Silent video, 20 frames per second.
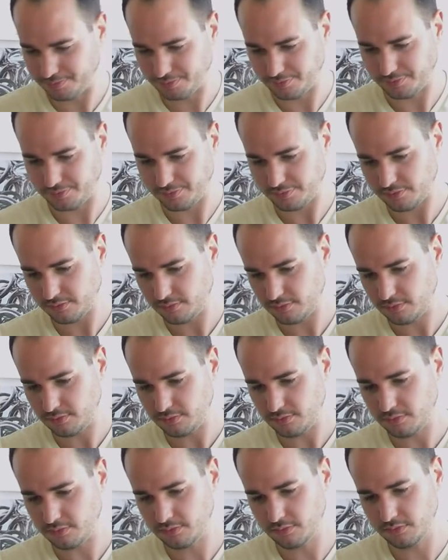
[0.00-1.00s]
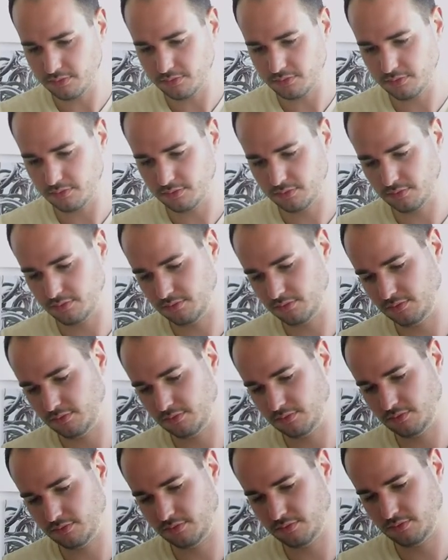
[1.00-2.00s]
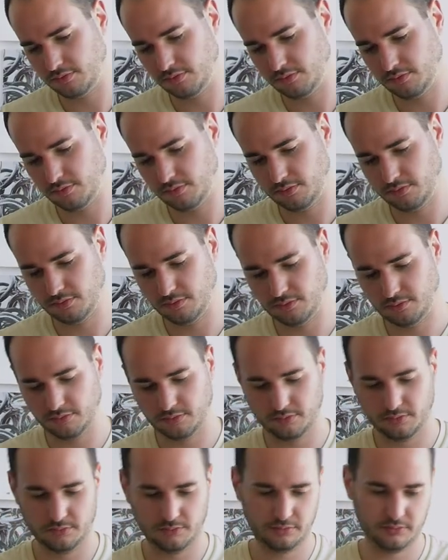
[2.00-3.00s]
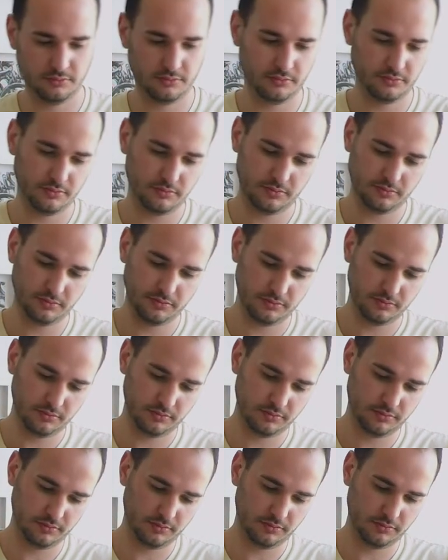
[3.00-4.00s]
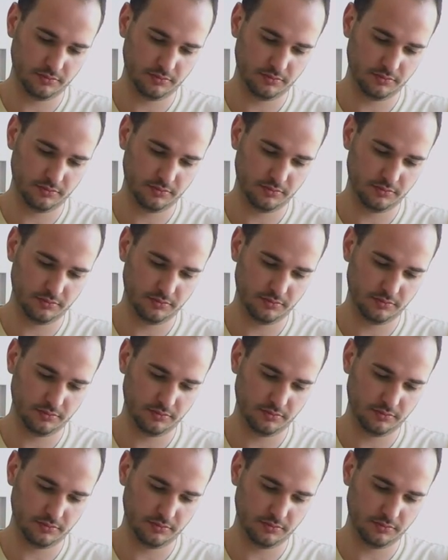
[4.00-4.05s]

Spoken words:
No words are spoken by the person on screen.